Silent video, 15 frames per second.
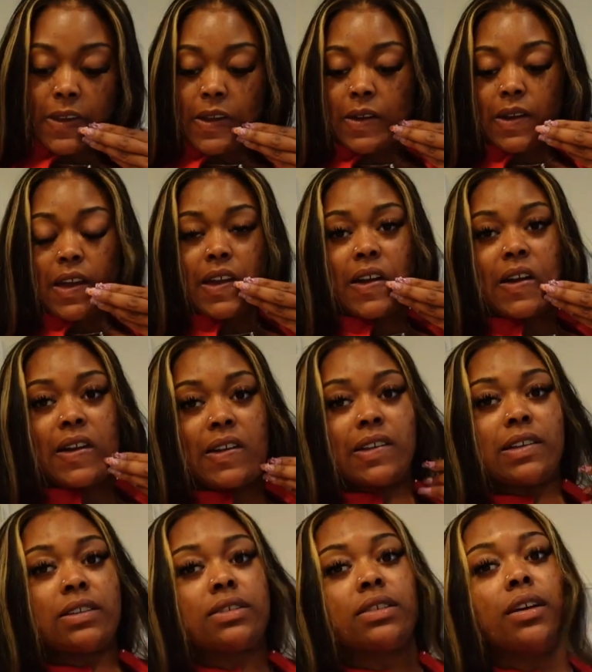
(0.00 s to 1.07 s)
Okay, y'all,
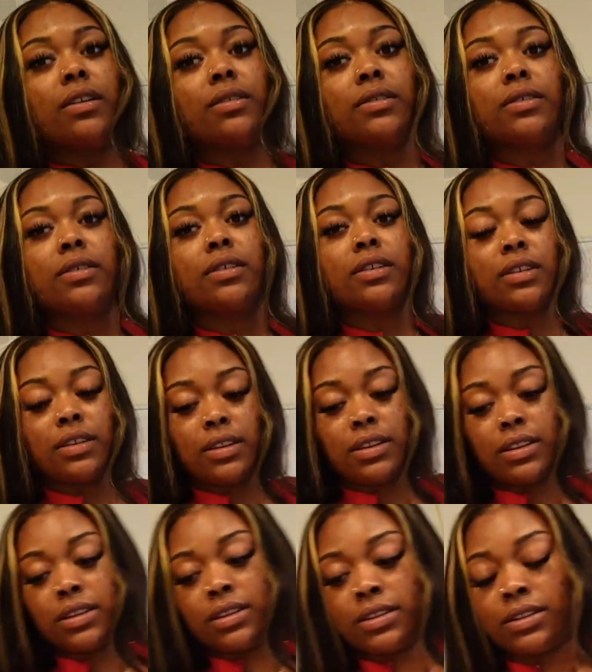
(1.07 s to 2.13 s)
so
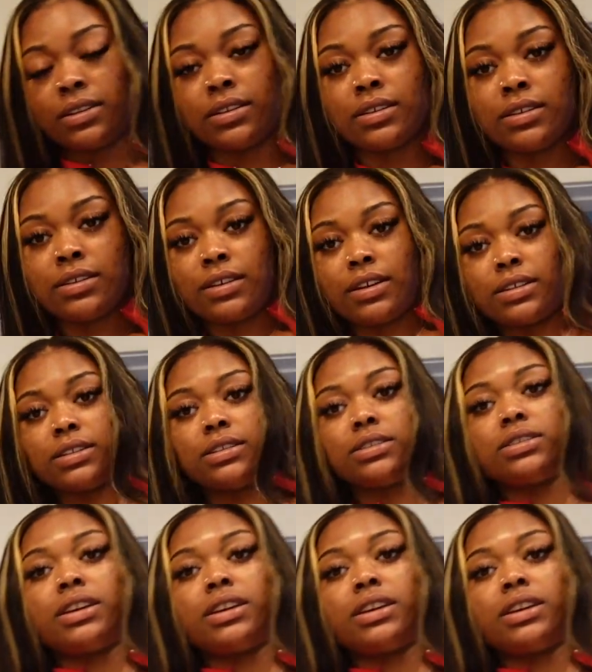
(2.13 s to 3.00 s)
I just